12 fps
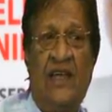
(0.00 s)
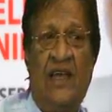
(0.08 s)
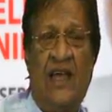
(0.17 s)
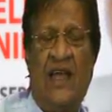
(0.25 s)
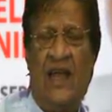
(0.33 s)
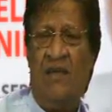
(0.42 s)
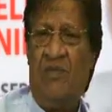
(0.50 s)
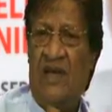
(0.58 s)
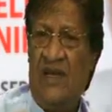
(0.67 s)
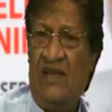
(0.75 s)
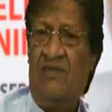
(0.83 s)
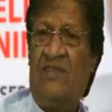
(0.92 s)
And I
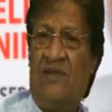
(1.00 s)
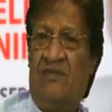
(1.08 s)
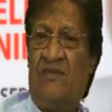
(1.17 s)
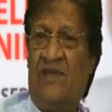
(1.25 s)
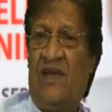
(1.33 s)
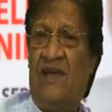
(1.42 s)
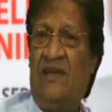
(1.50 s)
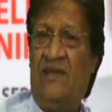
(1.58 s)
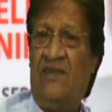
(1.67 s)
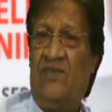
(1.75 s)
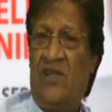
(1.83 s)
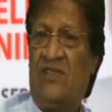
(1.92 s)
believed them, I
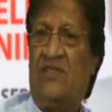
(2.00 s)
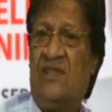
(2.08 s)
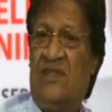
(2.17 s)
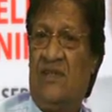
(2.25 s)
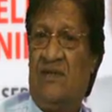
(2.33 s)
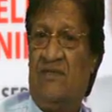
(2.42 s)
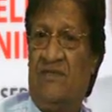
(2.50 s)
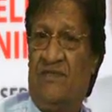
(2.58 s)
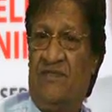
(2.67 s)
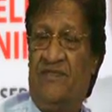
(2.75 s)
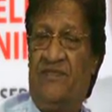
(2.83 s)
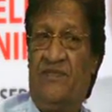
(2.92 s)
trusted them.
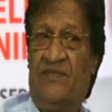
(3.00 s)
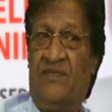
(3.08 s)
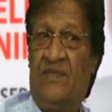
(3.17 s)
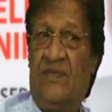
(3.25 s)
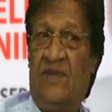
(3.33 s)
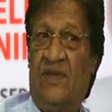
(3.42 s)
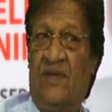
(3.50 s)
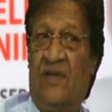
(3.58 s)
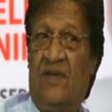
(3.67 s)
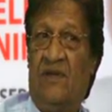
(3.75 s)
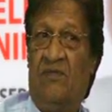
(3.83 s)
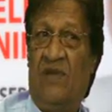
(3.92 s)

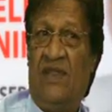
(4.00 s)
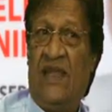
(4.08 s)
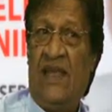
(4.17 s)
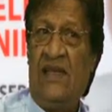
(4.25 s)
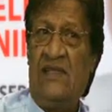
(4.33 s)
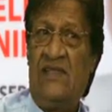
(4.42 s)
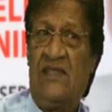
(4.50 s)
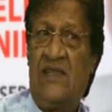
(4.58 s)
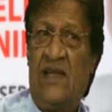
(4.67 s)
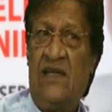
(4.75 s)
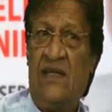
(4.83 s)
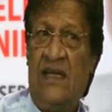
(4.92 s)
But then
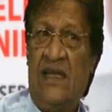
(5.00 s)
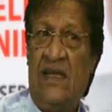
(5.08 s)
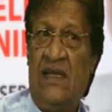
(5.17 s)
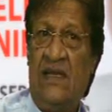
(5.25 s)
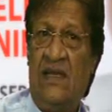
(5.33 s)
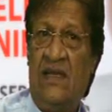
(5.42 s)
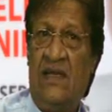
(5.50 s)
suddenly,